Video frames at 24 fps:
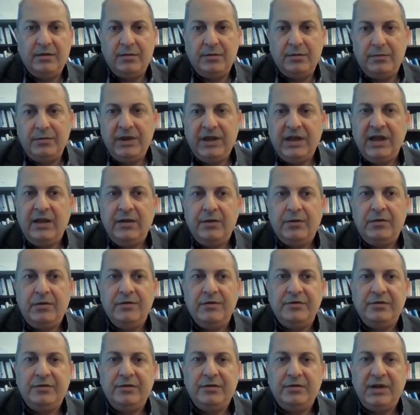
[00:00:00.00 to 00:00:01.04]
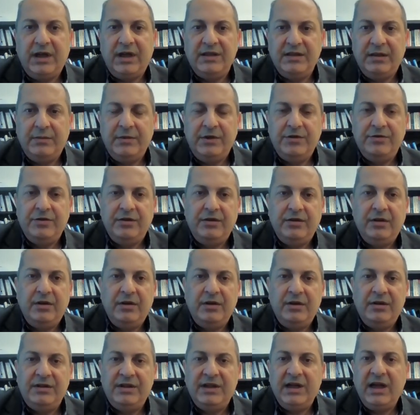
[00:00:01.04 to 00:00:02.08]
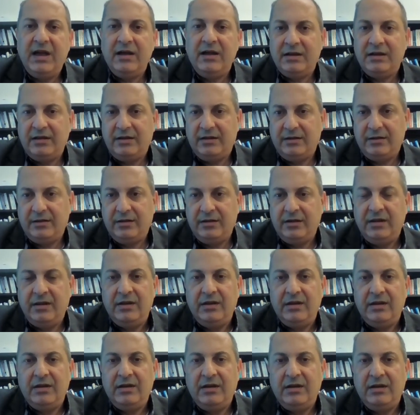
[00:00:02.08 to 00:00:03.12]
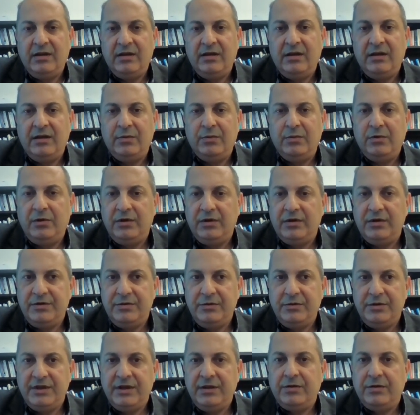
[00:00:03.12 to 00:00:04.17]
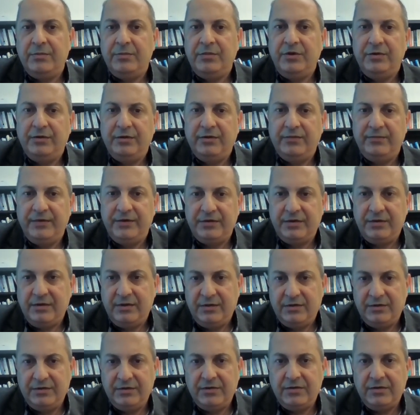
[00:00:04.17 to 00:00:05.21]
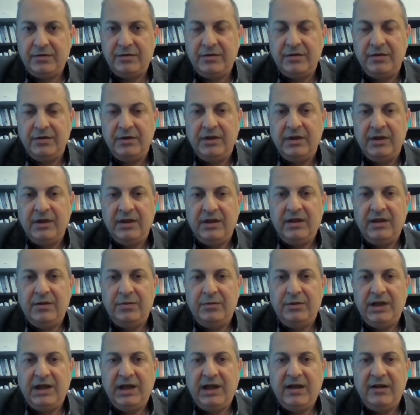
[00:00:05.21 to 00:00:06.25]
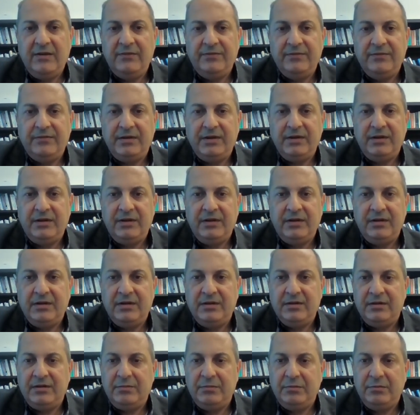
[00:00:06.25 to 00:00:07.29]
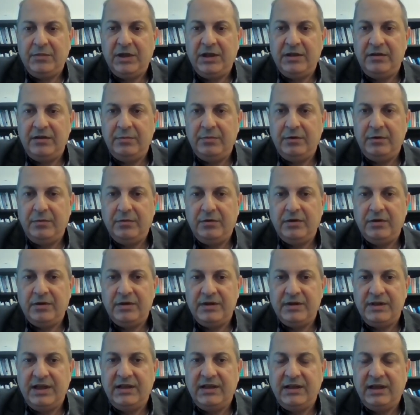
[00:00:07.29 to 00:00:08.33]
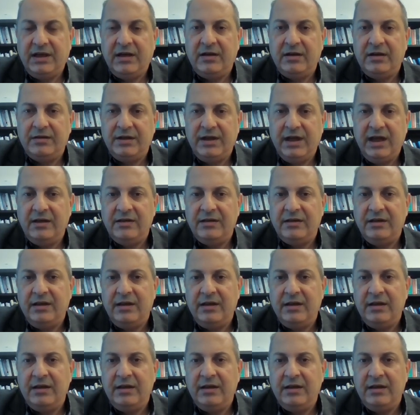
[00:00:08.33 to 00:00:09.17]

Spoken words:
We can also, as I mentioned earlier, track workers using computer vision. So here we have multiple workers that are tracked.